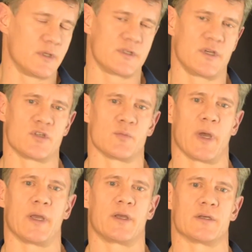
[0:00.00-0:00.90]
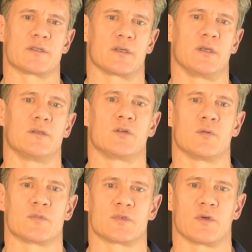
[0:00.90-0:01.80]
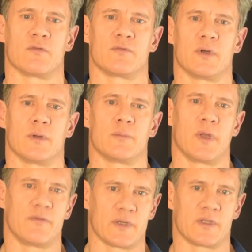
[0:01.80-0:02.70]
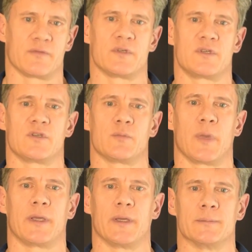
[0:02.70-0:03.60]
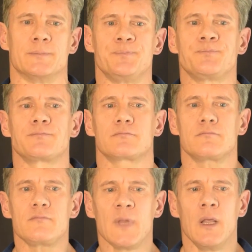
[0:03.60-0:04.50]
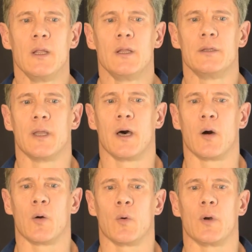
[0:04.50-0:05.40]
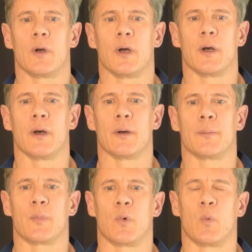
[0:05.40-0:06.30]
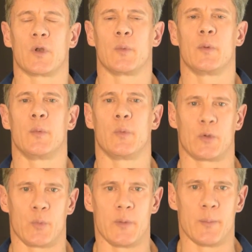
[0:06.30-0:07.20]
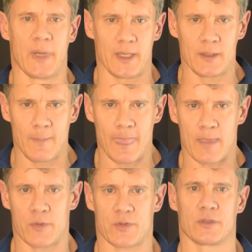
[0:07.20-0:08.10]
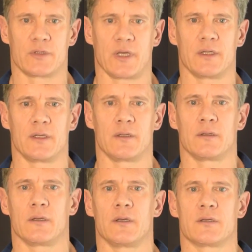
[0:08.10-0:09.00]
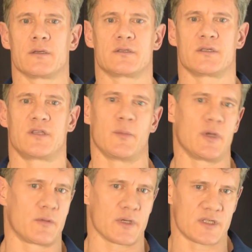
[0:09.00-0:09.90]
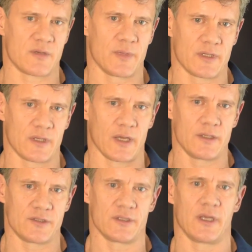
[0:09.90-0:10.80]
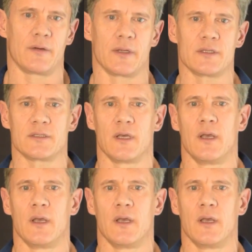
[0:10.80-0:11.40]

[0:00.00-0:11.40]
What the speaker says: decision makers in terms of effective decision making. Now, what do we mean with containing systemic risk mitigation areas?